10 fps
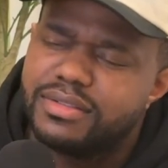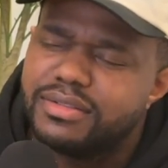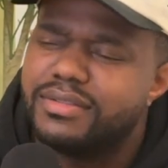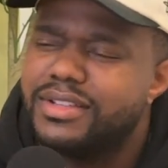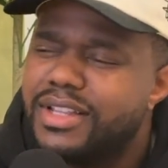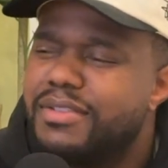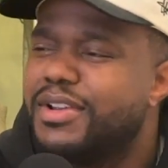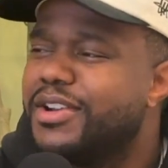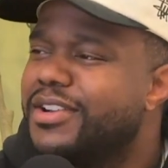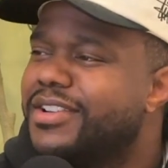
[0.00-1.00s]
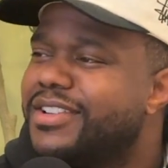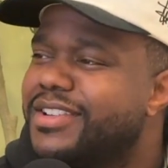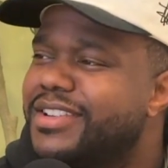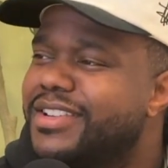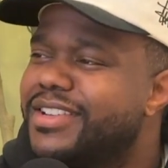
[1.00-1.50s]
I could live here.
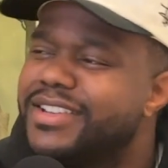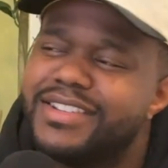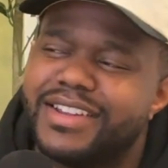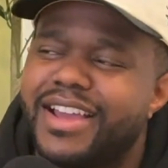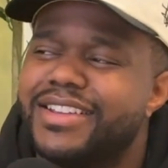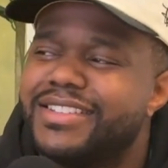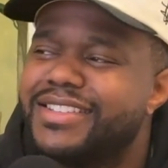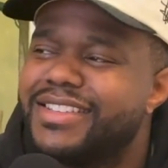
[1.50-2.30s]
It was nice.